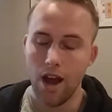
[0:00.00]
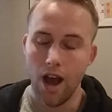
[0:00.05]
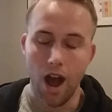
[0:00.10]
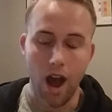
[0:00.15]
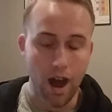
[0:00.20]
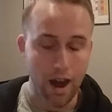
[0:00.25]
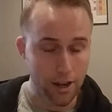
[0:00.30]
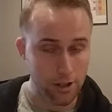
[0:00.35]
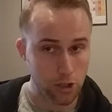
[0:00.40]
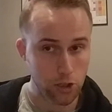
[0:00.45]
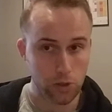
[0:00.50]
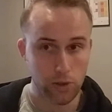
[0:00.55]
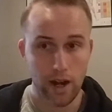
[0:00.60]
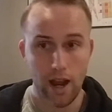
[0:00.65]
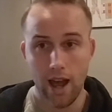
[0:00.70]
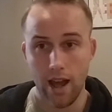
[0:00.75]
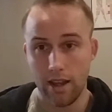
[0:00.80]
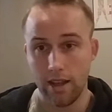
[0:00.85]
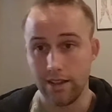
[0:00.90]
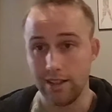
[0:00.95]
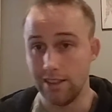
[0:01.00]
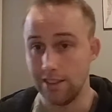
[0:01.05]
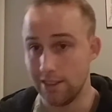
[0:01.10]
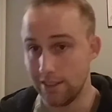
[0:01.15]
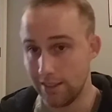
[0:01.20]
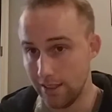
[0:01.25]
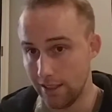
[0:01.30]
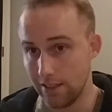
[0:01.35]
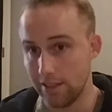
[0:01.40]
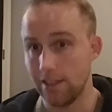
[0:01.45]
on track,
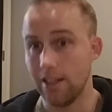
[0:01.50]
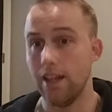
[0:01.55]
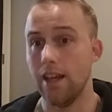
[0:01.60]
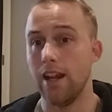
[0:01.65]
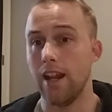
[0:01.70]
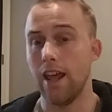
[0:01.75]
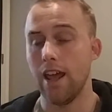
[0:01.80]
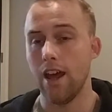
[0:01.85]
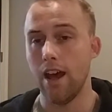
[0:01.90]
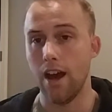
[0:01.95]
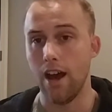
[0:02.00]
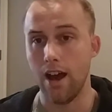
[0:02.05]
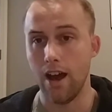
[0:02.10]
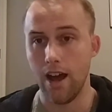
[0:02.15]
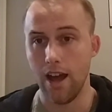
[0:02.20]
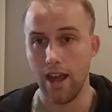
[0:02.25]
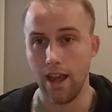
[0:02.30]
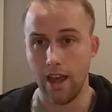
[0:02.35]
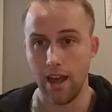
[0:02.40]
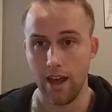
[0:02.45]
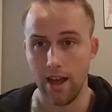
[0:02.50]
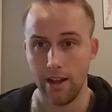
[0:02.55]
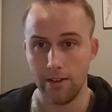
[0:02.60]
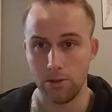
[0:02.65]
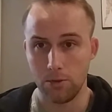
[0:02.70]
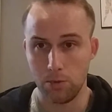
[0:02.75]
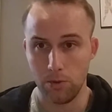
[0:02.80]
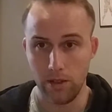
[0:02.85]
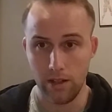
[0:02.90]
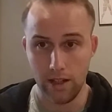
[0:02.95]
consistent, and
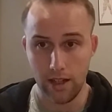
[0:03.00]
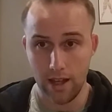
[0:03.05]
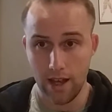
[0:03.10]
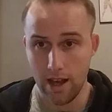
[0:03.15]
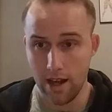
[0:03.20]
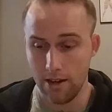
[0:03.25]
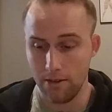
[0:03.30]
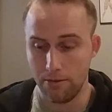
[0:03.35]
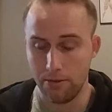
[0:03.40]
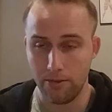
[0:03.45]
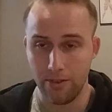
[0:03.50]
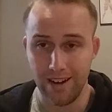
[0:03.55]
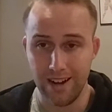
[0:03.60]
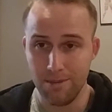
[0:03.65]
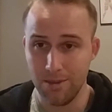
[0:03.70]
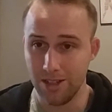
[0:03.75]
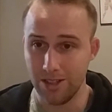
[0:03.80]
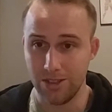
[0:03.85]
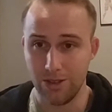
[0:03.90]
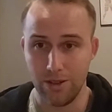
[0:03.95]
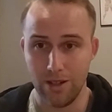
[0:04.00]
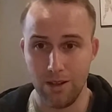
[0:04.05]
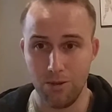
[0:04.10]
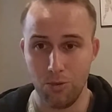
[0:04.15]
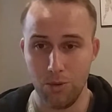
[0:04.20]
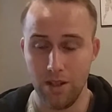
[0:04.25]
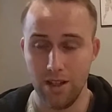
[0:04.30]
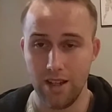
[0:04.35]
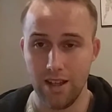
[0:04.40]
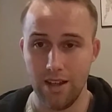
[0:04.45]
really kind of frame it so that
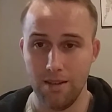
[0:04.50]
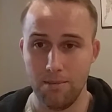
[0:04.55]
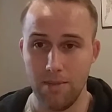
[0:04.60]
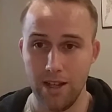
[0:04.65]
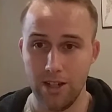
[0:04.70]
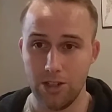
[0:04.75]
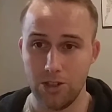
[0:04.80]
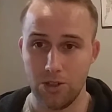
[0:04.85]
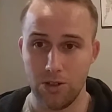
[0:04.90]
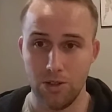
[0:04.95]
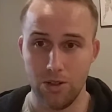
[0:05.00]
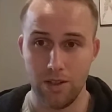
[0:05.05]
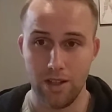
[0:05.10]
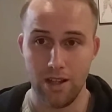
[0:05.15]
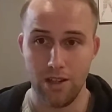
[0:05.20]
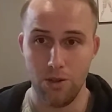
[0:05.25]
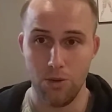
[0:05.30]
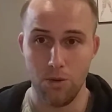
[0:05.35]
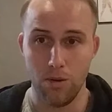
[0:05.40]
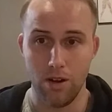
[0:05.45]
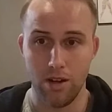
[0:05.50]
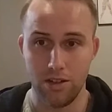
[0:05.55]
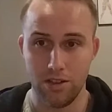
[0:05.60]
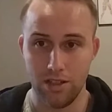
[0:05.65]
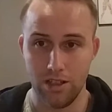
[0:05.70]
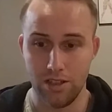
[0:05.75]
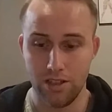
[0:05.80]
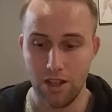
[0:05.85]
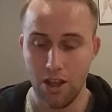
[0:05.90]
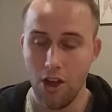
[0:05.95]
we can make sure that you are
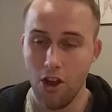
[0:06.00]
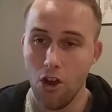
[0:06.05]
just